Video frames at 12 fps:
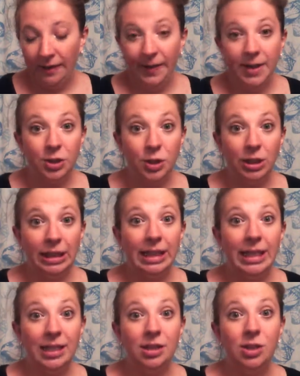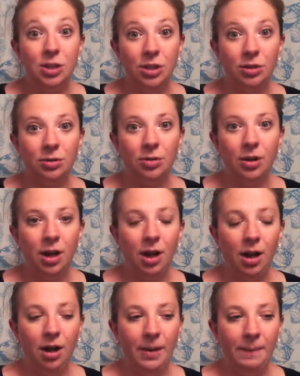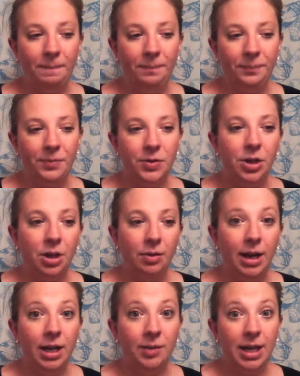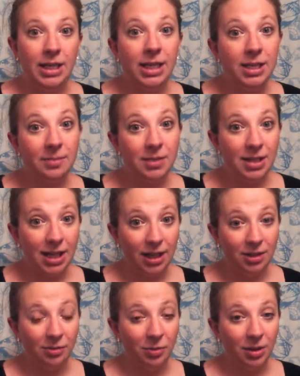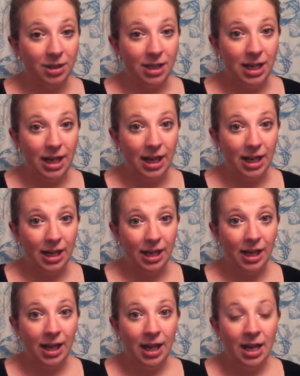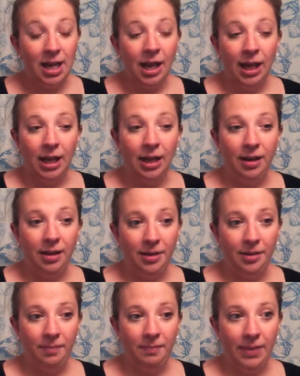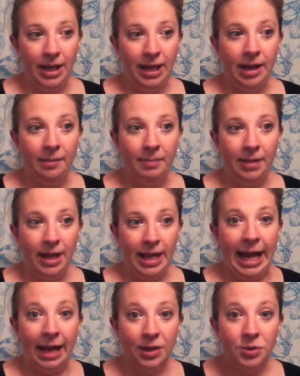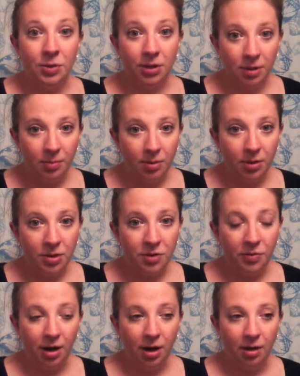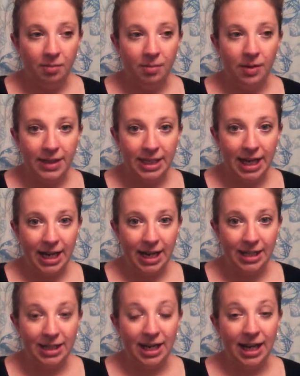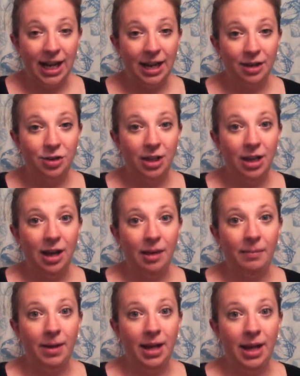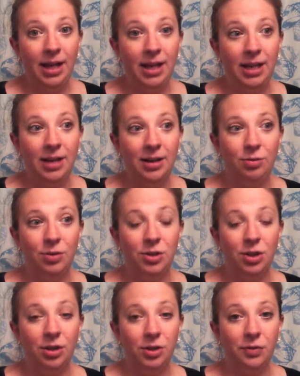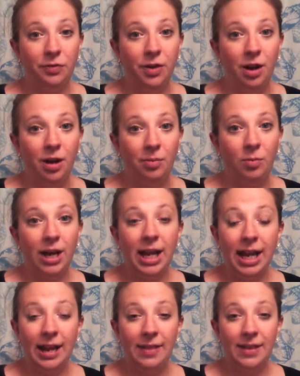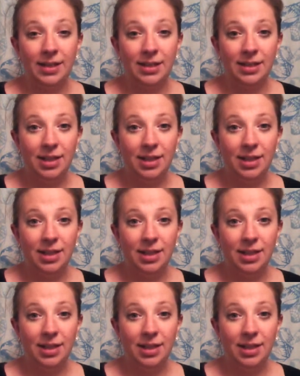this could lead to. So anyway, I did some detective work today. I got my actual numbers from the test, and I actually got my results from when I had the